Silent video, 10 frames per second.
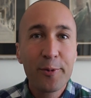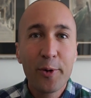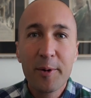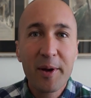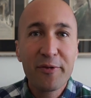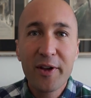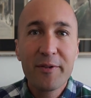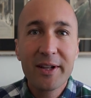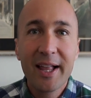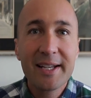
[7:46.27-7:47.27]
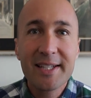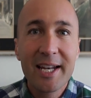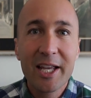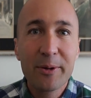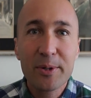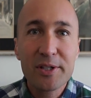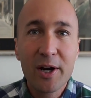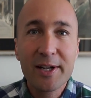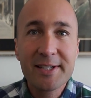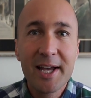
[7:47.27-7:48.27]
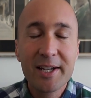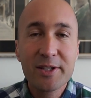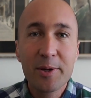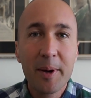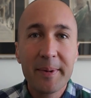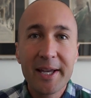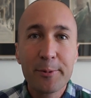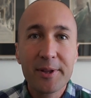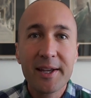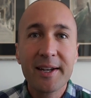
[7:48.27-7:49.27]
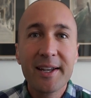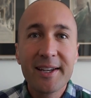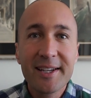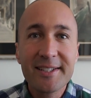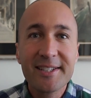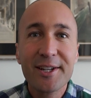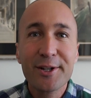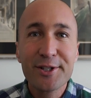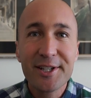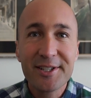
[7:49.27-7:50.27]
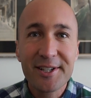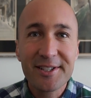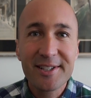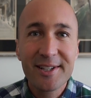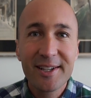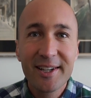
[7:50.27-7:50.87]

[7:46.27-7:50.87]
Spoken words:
One of my favorite lines out of Hebrews, I already said it to you, but I'm in with it. Consider Jesus.